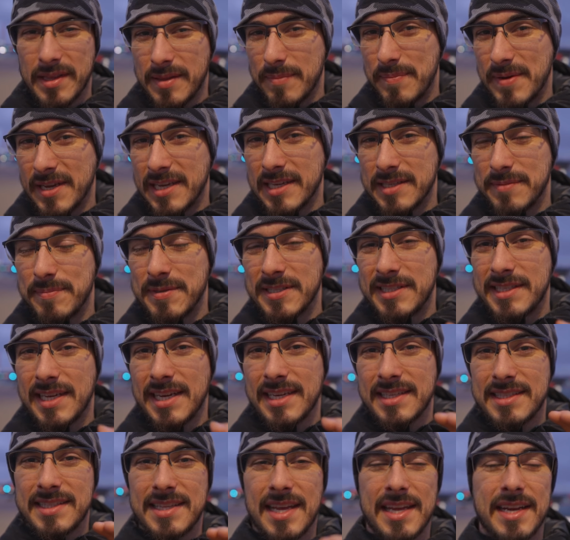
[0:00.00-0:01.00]
of the biggest
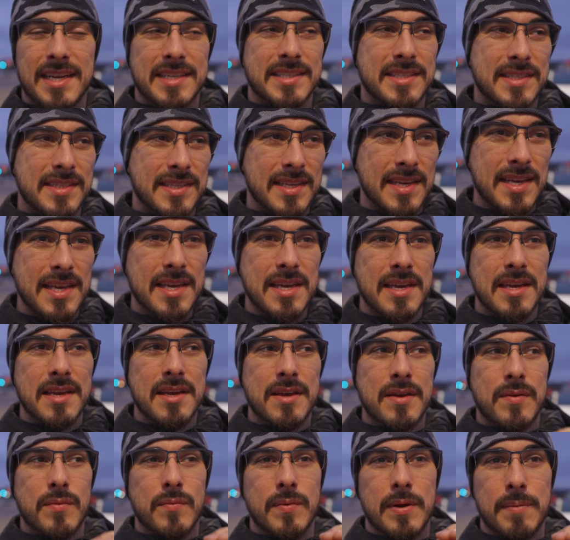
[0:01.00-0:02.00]
mistakes that I see
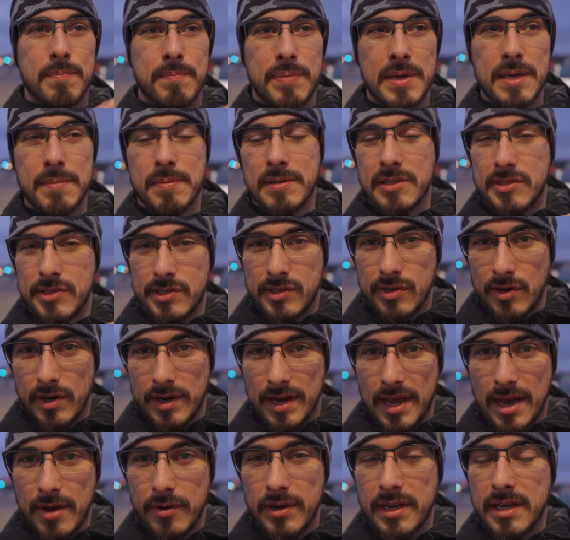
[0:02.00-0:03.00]
when people
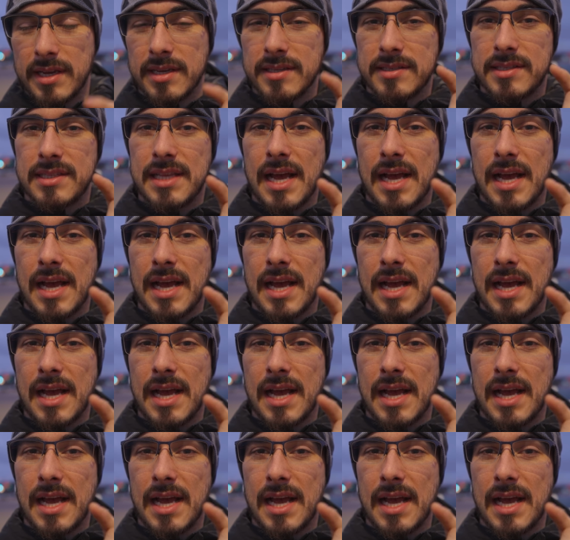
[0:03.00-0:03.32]
start out is